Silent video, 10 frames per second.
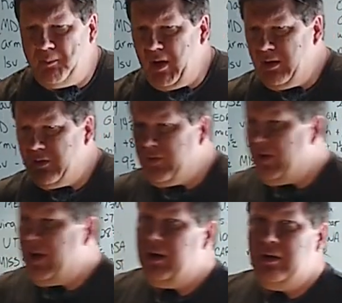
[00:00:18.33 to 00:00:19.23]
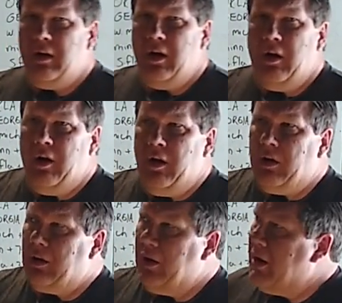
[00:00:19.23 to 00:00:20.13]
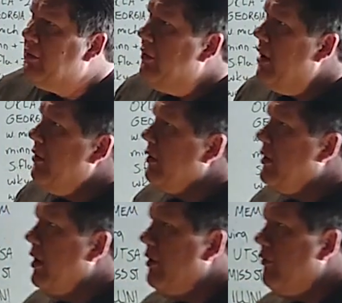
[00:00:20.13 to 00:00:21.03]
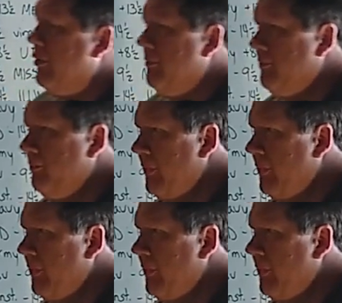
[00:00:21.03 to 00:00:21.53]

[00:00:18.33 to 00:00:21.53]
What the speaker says: Big slate, a lot of ground to cover.